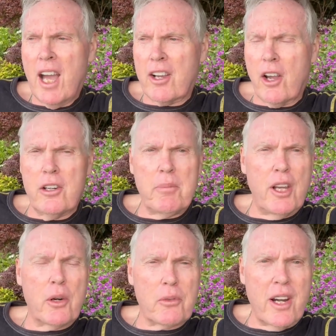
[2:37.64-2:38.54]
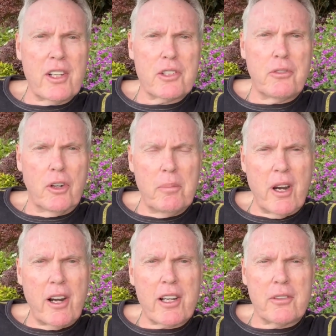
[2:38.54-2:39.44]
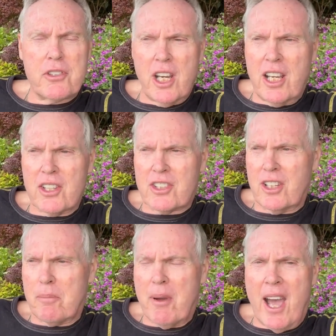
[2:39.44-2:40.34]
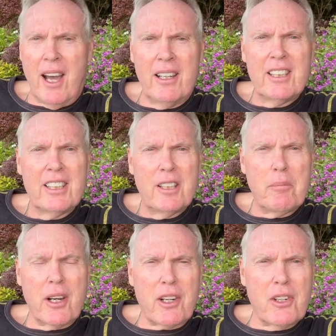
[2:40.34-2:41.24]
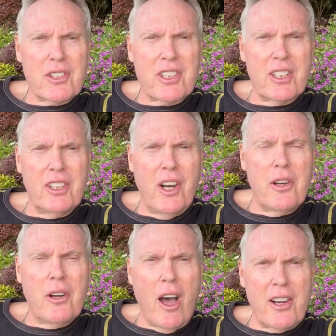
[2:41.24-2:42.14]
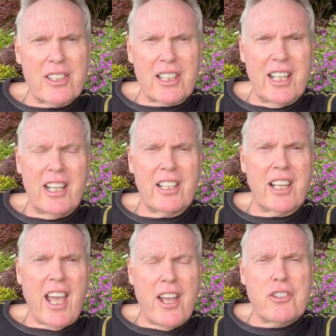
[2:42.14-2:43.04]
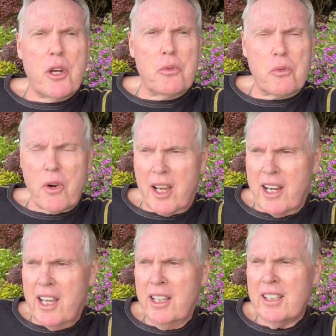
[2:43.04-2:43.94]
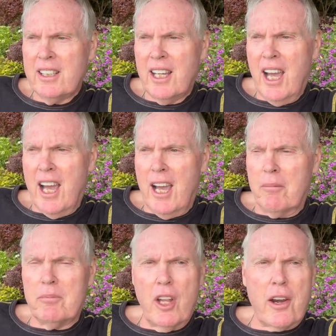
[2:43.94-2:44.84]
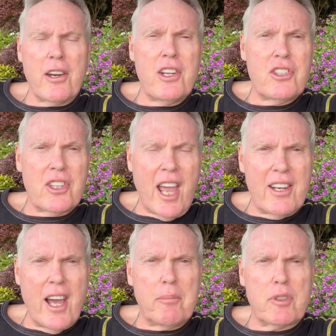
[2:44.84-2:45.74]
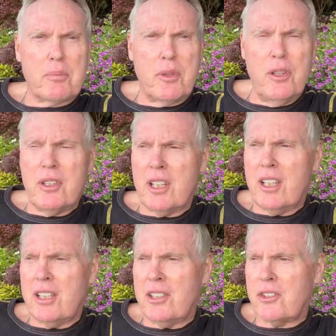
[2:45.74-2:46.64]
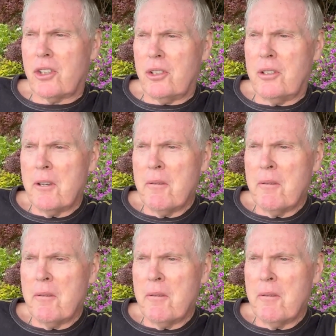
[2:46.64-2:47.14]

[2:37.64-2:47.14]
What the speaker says: going to be horrendous for America if she gets into power. But of course, you know, honestly, can she really not only stand up to Putin and to,